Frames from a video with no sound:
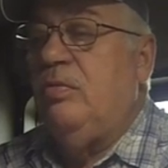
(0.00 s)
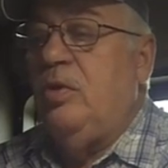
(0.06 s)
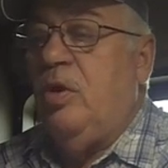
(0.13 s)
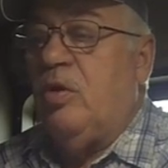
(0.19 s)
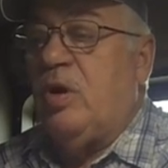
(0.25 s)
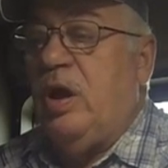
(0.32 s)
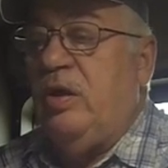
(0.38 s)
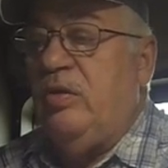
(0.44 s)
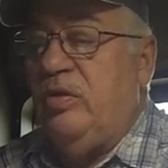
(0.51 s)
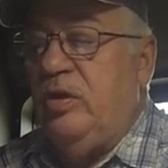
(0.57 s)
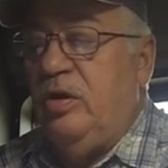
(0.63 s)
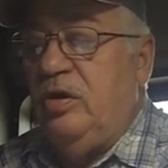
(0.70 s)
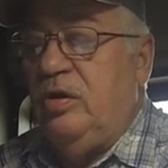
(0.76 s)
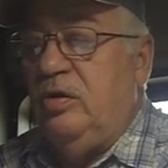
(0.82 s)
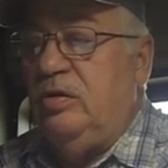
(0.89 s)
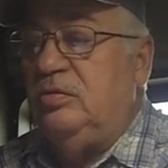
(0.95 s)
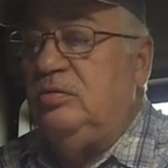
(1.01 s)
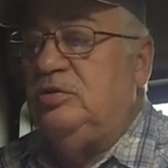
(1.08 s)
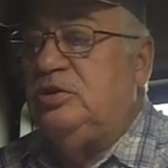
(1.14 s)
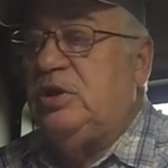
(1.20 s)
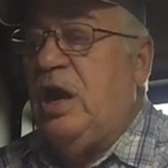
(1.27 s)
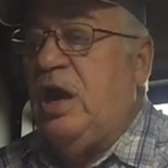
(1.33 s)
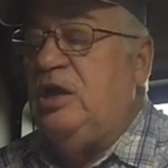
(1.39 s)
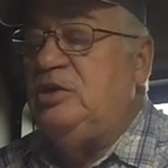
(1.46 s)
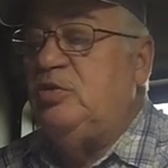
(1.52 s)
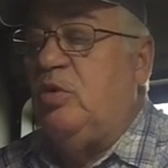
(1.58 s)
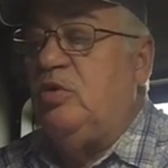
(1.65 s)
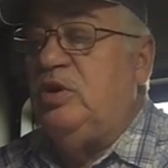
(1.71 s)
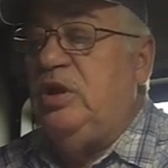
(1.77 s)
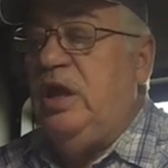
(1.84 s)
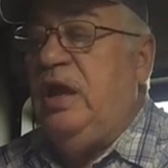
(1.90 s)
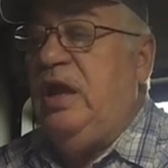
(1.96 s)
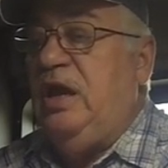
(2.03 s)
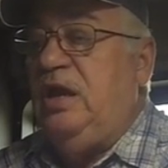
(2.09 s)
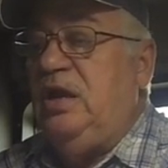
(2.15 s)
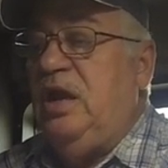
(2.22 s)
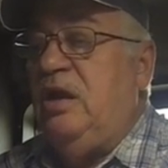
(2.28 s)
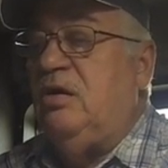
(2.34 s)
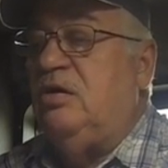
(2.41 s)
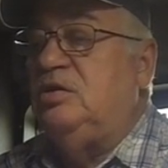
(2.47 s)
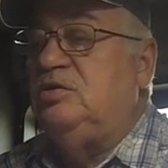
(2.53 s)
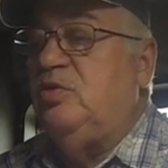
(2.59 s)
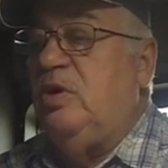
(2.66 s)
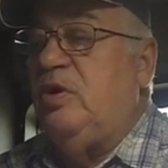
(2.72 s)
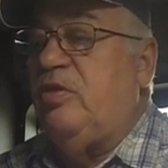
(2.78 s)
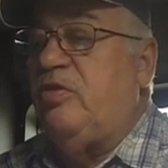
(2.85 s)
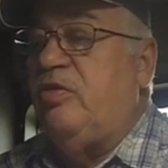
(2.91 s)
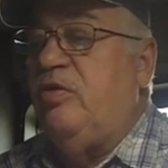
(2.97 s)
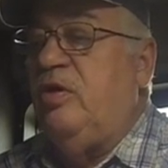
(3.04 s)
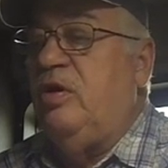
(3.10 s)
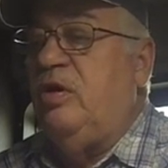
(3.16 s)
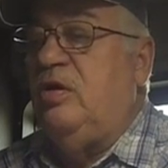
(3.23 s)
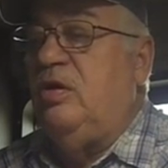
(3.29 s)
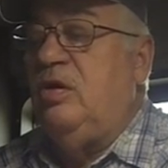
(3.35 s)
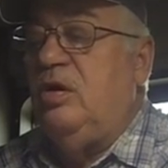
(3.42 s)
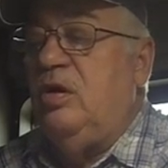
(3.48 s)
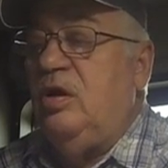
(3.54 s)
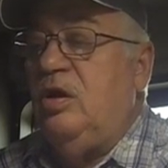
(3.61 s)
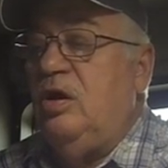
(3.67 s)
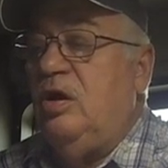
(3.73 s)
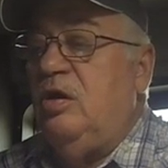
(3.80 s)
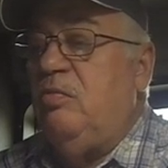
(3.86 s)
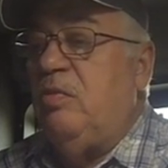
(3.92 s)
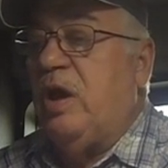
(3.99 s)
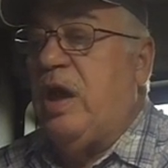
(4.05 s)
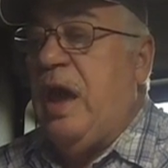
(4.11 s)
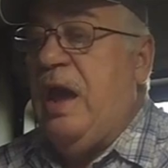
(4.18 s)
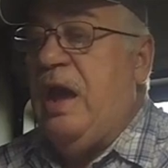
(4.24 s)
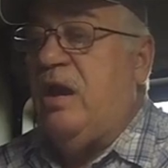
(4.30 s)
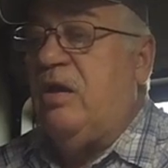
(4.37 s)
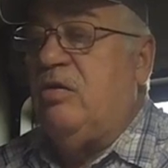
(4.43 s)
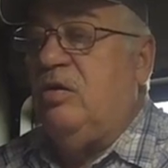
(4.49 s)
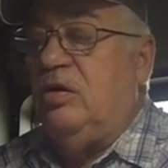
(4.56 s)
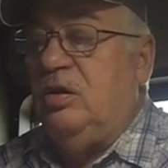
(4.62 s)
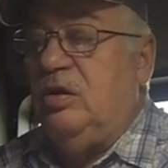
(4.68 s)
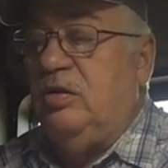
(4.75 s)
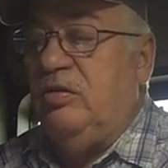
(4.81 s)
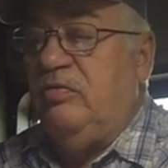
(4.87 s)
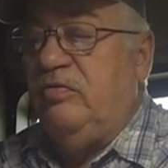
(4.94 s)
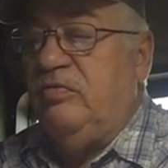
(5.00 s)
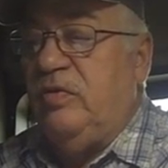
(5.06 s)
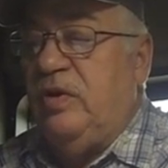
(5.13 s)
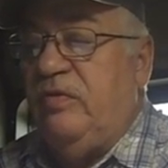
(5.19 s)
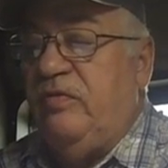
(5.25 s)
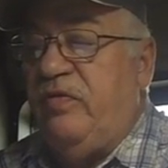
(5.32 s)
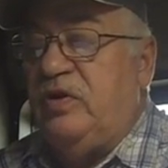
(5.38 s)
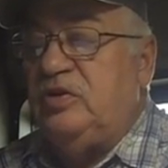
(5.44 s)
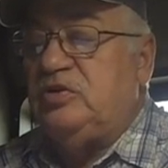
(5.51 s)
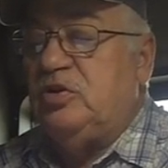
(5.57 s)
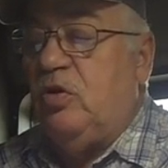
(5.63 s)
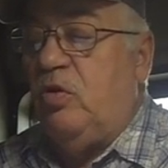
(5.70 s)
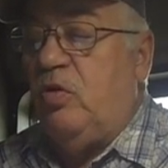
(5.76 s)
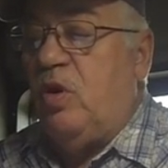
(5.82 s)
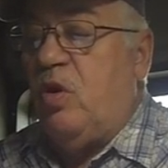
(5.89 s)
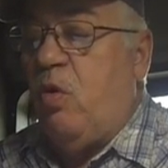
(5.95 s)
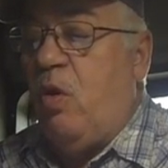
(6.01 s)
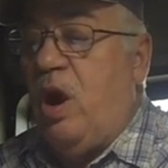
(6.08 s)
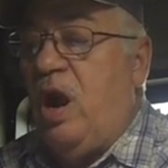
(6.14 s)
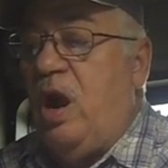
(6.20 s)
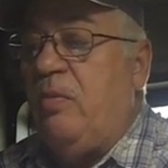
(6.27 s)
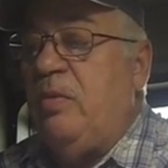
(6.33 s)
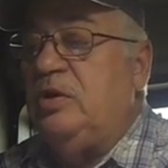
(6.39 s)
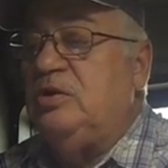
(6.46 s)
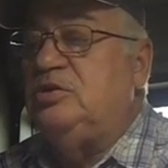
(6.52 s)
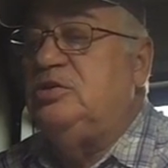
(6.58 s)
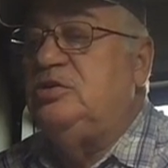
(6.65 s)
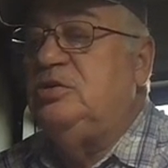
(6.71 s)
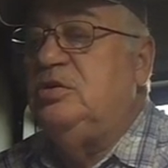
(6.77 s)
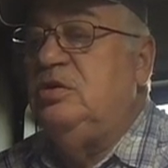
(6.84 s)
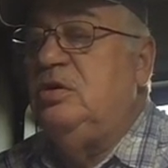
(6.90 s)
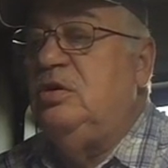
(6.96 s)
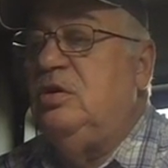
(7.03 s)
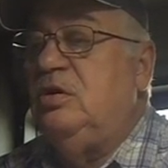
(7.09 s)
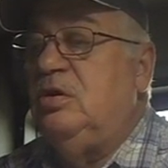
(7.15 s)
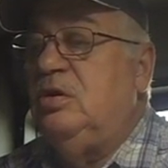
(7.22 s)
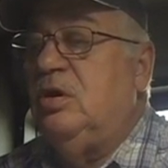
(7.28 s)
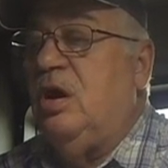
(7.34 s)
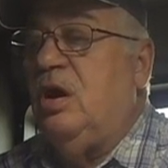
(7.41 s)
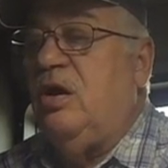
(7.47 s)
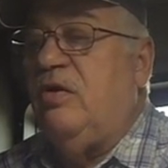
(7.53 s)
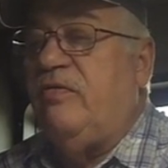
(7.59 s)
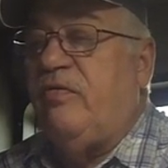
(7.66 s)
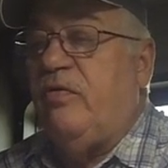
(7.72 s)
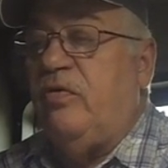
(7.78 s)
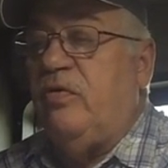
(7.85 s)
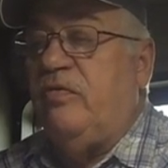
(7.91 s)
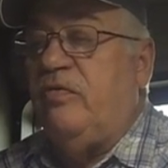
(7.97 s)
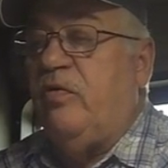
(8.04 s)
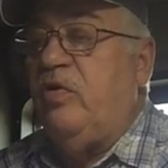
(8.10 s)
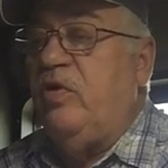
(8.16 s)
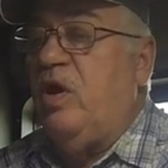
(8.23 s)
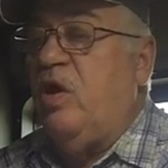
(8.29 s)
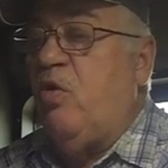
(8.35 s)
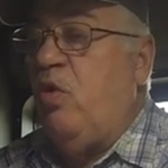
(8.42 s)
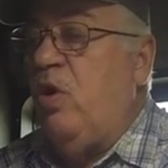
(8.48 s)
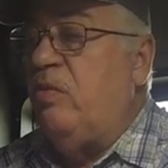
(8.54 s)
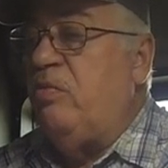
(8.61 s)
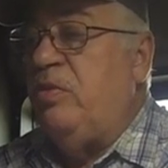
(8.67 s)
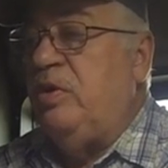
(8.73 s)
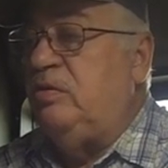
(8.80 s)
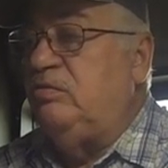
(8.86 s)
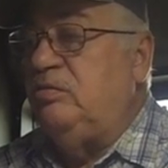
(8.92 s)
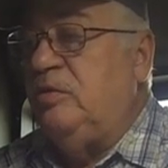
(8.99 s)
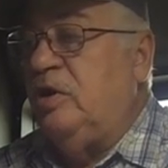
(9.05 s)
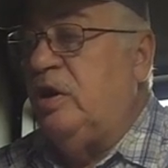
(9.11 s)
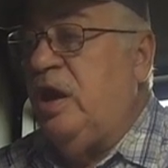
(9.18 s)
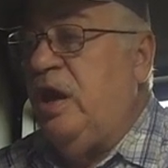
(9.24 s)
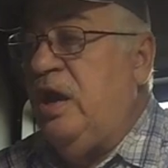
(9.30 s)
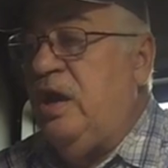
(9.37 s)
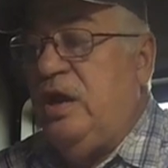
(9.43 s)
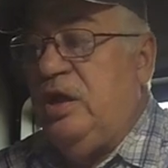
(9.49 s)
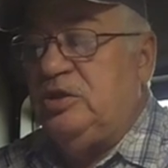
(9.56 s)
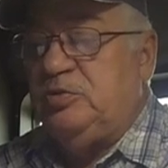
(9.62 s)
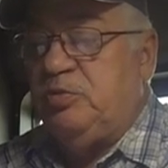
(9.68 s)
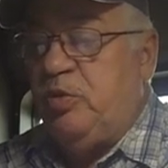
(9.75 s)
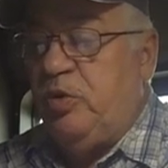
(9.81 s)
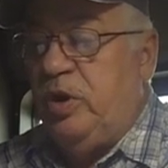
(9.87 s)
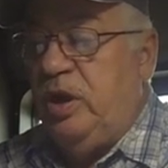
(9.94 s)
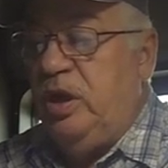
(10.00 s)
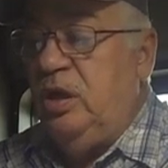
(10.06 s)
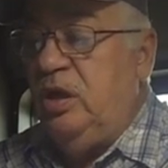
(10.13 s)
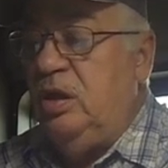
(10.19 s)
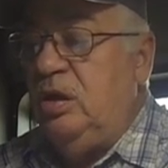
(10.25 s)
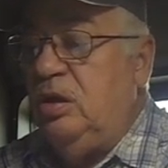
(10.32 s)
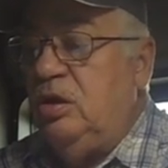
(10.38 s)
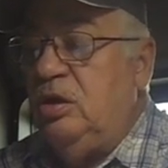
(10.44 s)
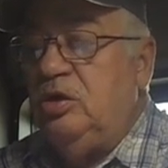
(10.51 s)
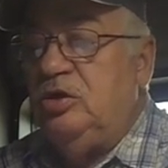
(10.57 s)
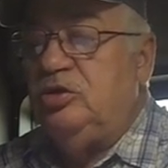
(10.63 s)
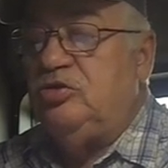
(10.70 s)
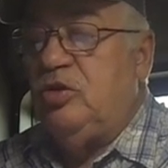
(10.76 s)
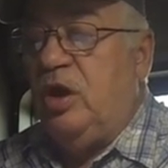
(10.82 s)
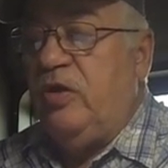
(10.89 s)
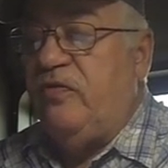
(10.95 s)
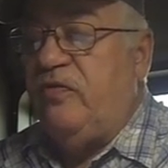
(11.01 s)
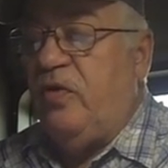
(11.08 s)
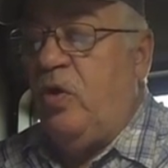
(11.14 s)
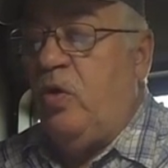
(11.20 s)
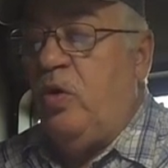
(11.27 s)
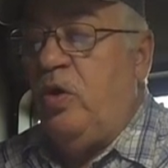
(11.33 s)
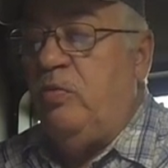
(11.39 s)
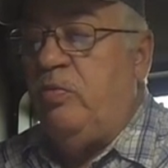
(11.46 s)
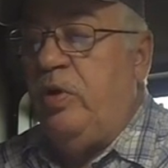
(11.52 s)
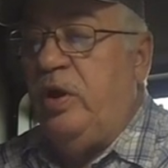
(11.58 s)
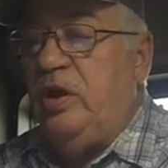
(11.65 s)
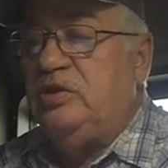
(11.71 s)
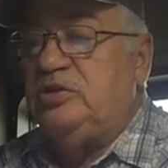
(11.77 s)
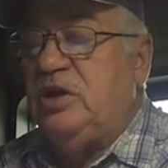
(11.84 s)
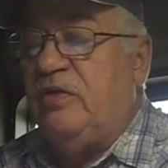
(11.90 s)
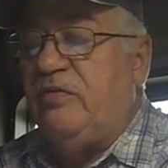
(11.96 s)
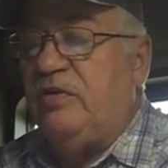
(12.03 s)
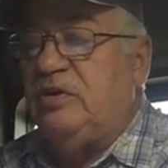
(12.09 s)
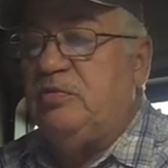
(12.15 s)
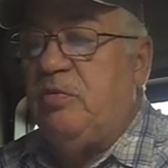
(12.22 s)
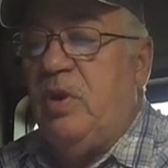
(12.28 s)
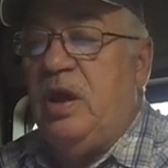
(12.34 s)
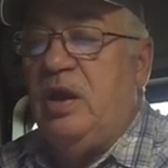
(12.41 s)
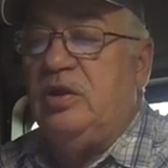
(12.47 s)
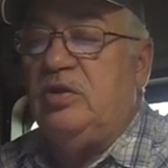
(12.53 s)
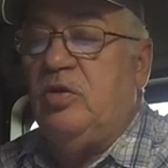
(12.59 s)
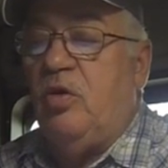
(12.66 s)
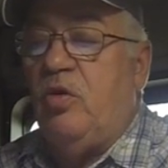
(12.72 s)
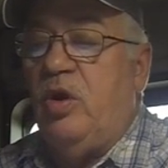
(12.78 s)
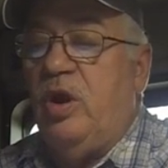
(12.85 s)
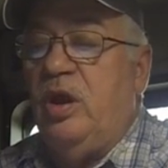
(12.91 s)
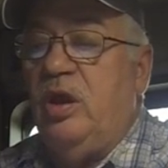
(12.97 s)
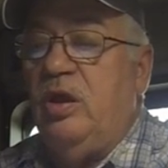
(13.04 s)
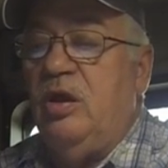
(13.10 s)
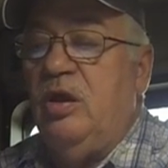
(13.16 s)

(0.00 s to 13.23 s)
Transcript: Okay, the Schedule D deals with the mechanical and physical requirements for the equipment. Again, it's pretty straightforward, pretty self-explanatory.